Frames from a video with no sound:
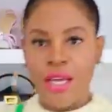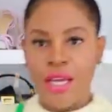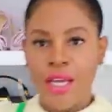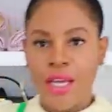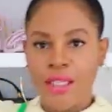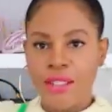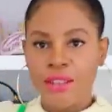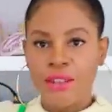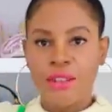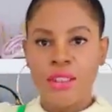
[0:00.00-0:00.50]

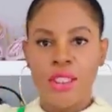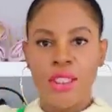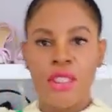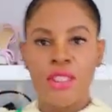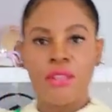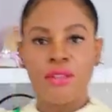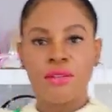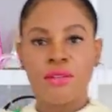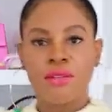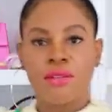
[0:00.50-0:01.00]
and it's
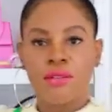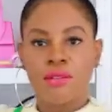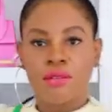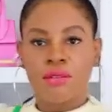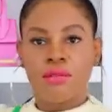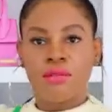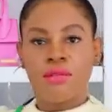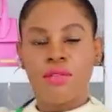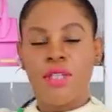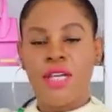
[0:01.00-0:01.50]
good.
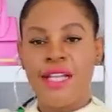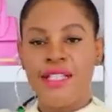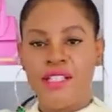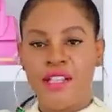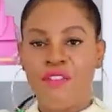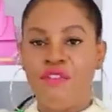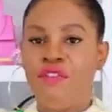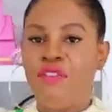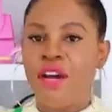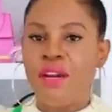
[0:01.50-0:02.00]
It's
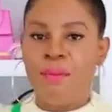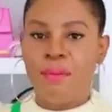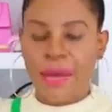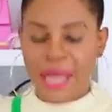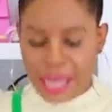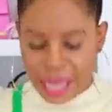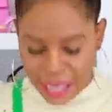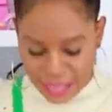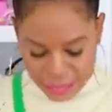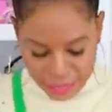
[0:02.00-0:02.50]
a fun
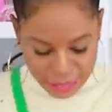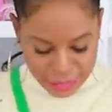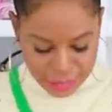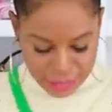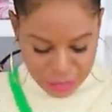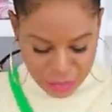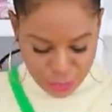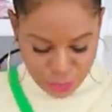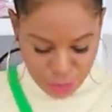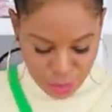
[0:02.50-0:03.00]
bag. It's
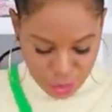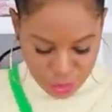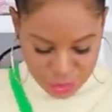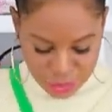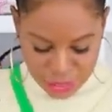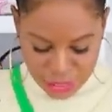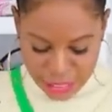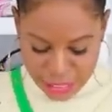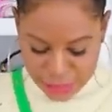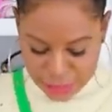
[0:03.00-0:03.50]
a small
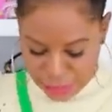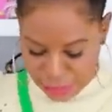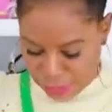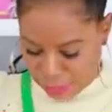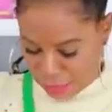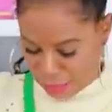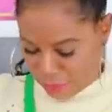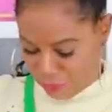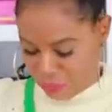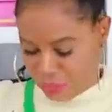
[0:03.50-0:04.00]
size.
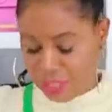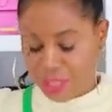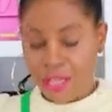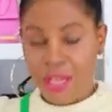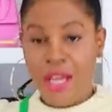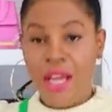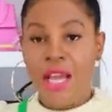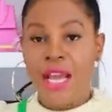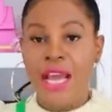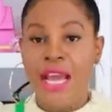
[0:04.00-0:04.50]
I love
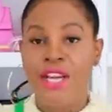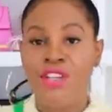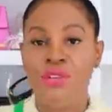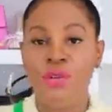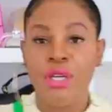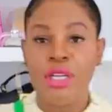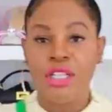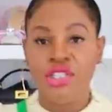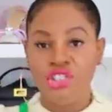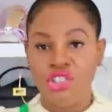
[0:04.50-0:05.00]
it. And
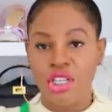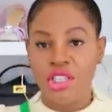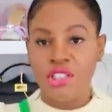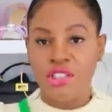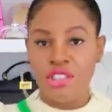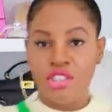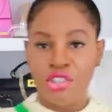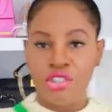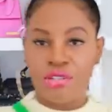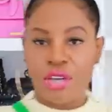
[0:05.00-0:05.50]
you can
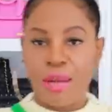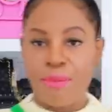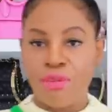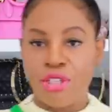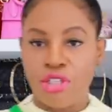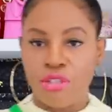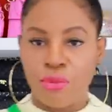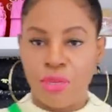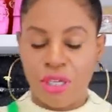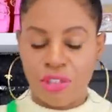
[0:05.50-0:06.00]
adjust the strap
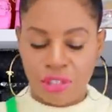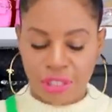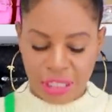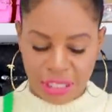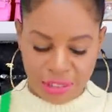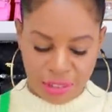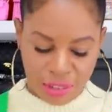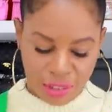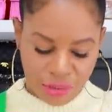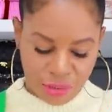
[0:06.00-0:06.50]
as well, so
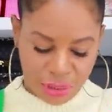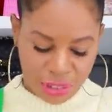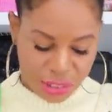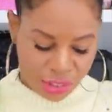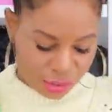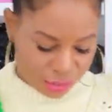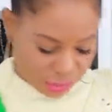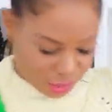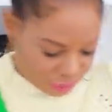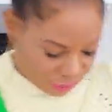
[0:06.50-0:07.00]
that's also
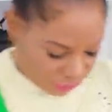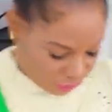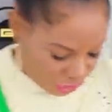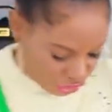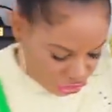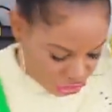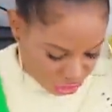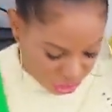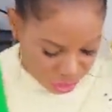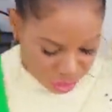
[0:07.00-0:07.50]
another great
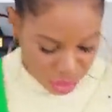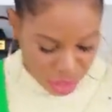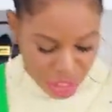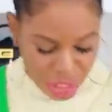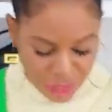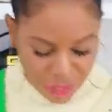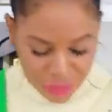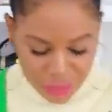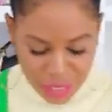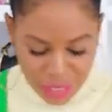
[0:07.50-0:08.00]
feature.
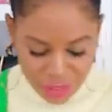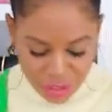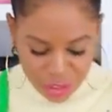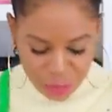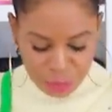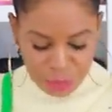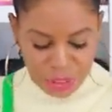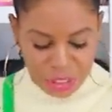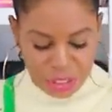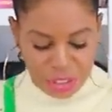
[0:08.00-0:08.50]
The
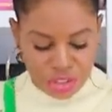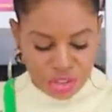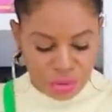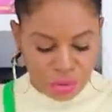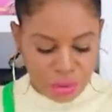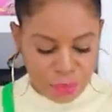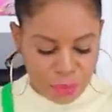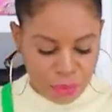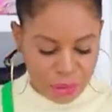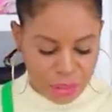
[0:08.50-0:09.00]
leather's pretty
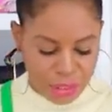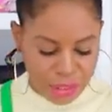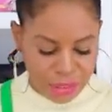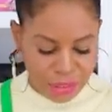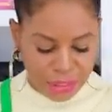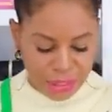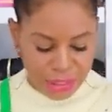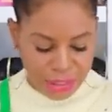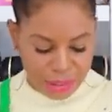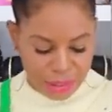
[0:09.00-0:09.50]
durable
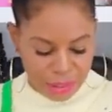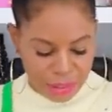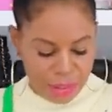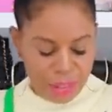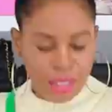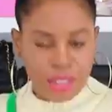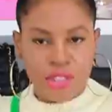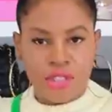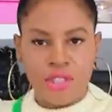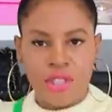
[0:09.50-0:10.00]
on this,
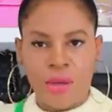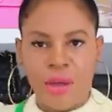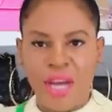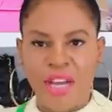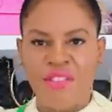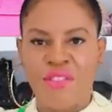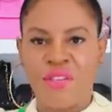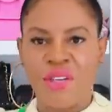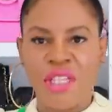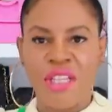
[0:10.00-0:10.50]
so
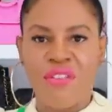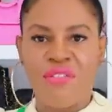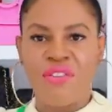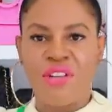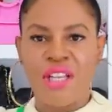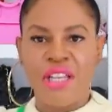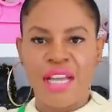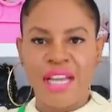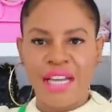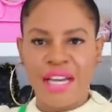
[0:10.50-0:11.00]
I really
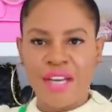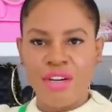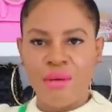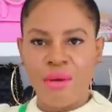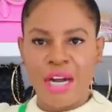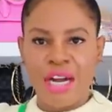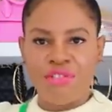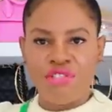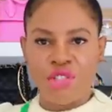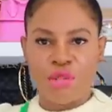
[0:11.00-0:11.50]
feel like I
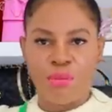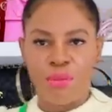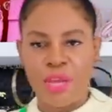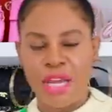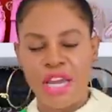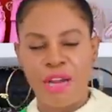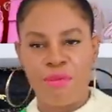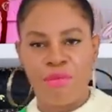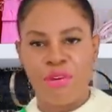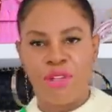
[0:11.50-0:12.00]
don't have to
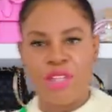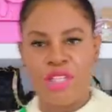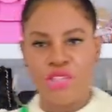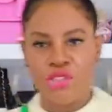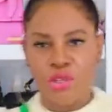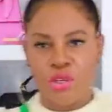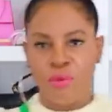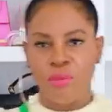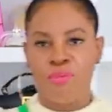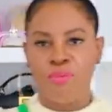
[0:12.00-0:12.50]
pamper
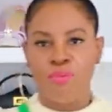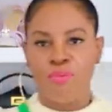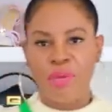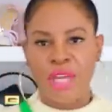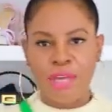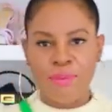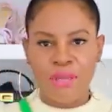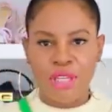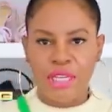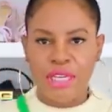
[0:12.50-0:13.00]
this or
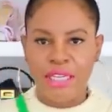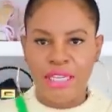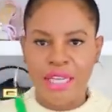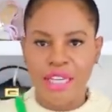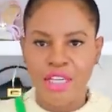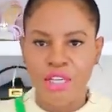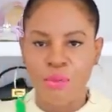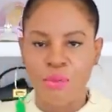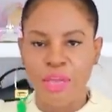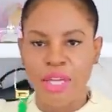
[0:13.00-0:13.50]
baby it in
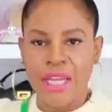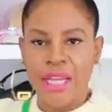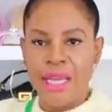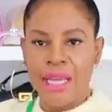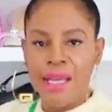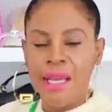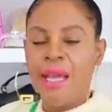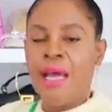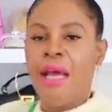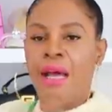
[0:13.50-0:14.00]
any
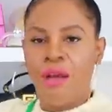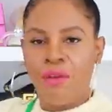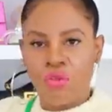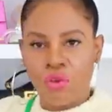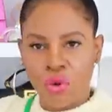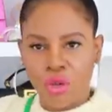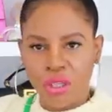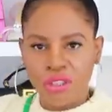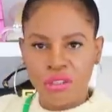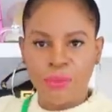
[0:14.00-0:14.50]
way.
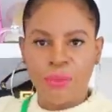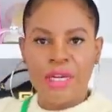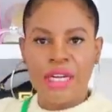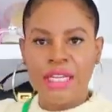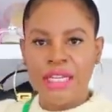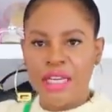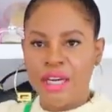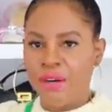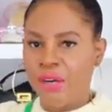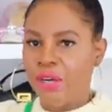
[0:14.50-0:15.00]
Of course, when
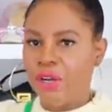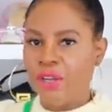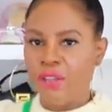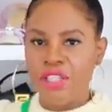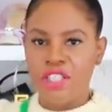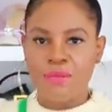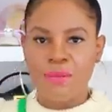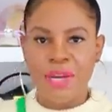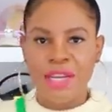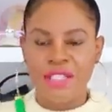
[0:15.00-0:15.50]
I carry all
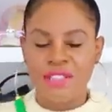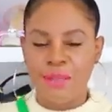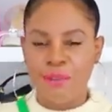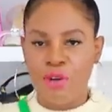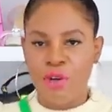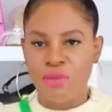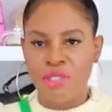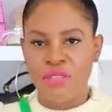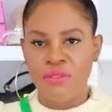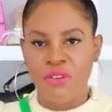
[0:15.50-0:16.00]
these bags,
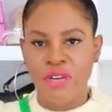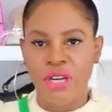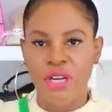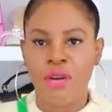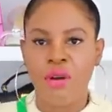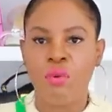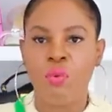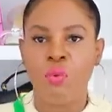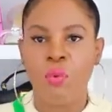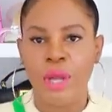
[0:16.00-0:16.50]
I'm always
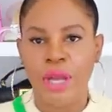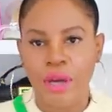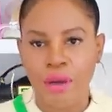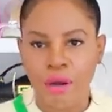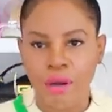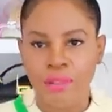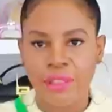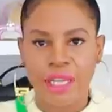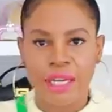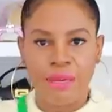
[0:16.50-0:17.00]
very
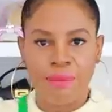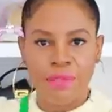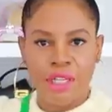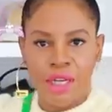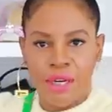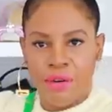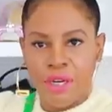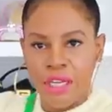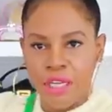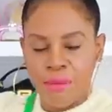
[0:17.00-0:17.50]
aware that I'm
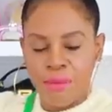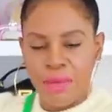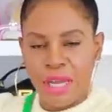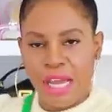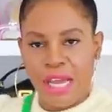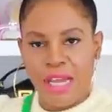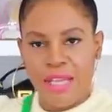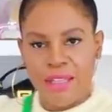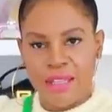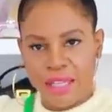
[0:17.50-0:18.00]
carrying a
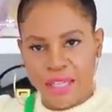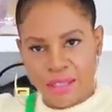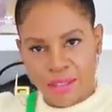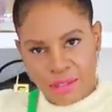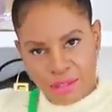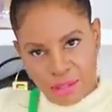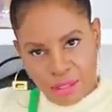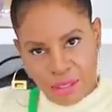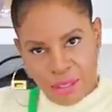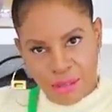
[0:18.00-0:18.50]
bag that
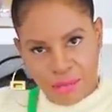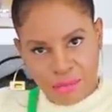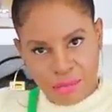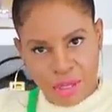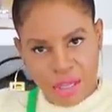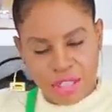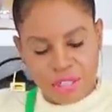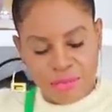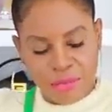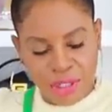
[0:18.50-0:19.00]
is, you know,
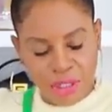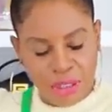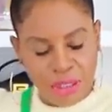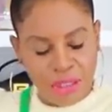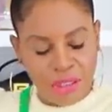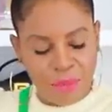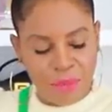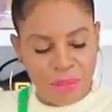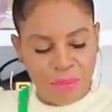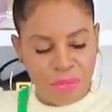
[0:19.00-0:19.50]
cost me a
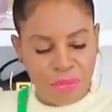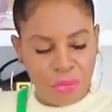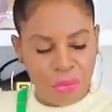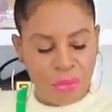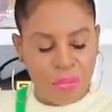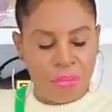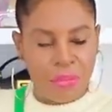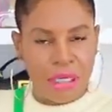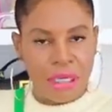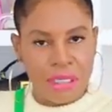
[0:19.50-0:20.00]
little bit
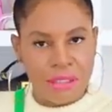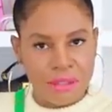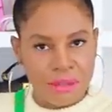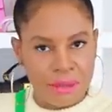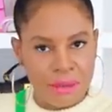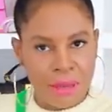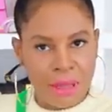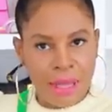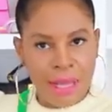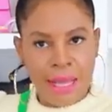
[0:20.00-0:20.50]
more money.
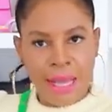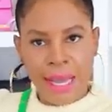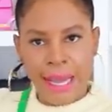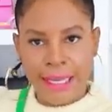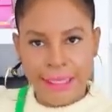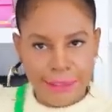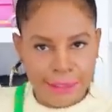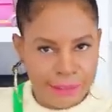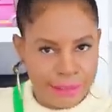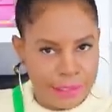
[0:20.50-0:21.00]
So
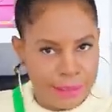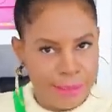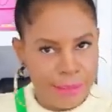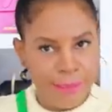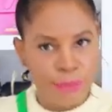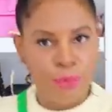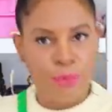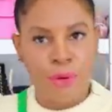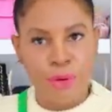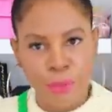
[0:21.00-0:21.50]
I need to just
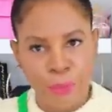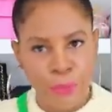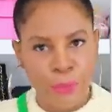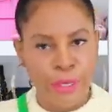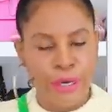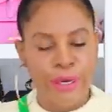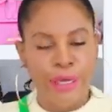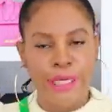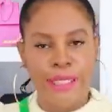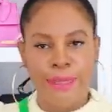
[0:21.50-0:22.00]
be more
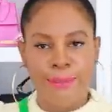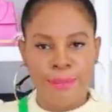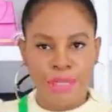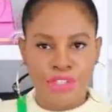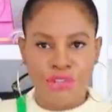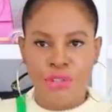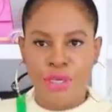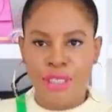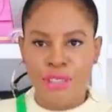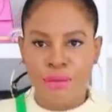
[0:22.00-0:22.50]
aware and
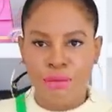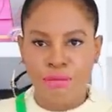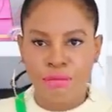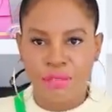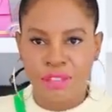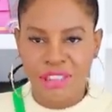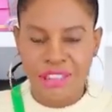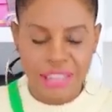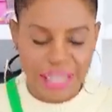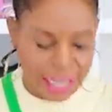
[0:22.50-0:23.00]
make sure I
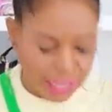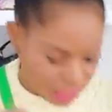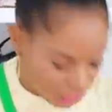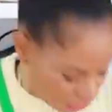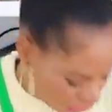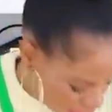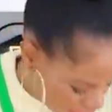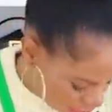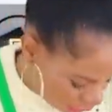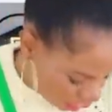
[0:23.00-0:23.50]
don't snag it
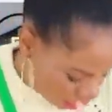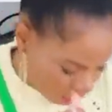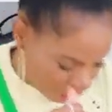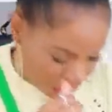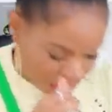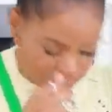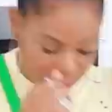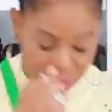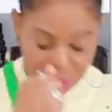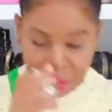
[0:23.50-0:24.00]
on anything.
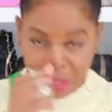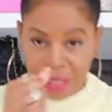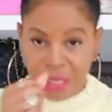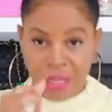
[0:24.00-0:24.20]
But